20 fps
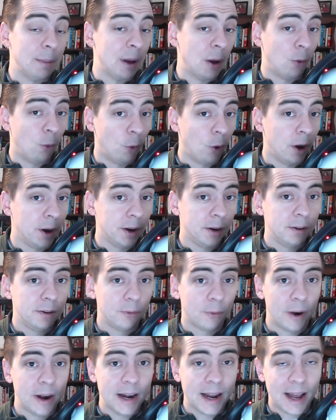at 1
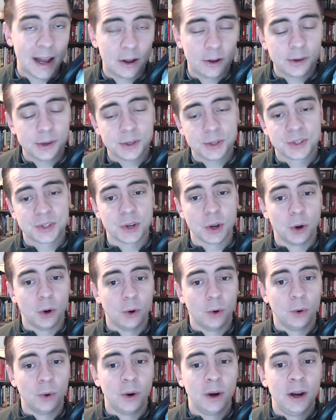right now.
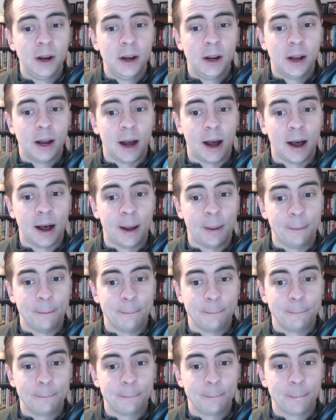So
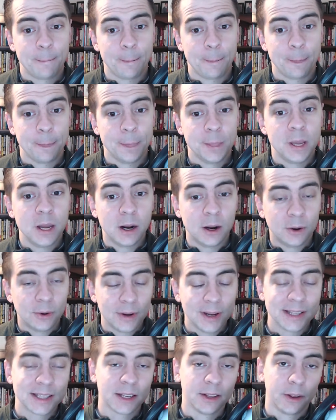
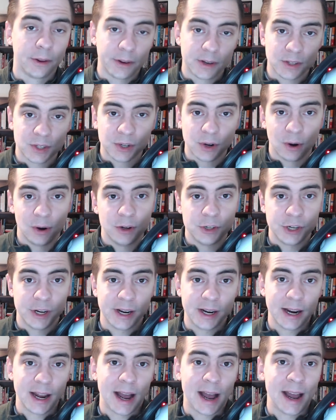it's a little
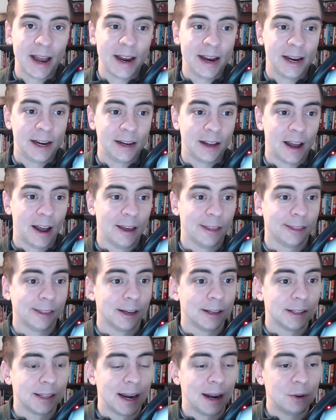discouraging. I
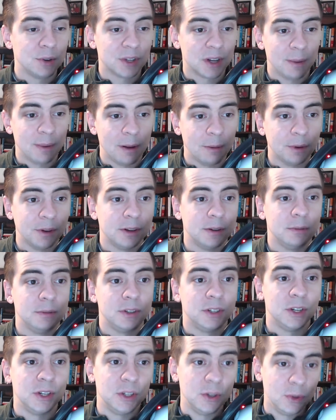thought that I was going to be able
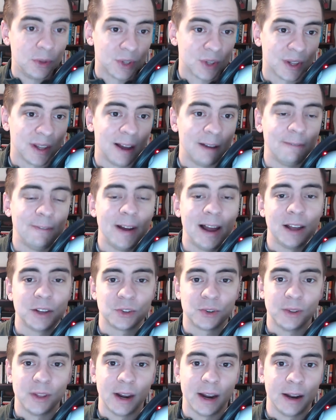to do this a lot
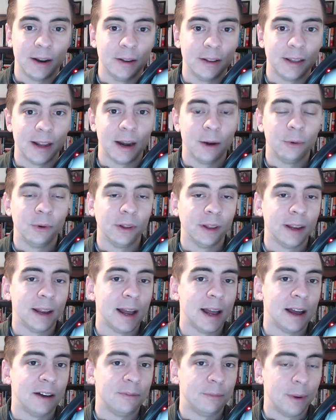faster than I really
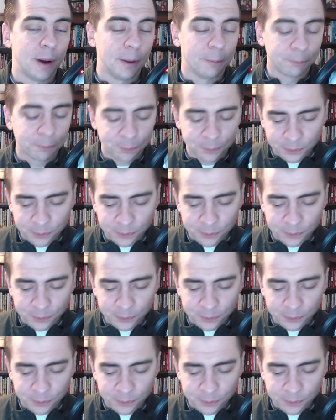have. But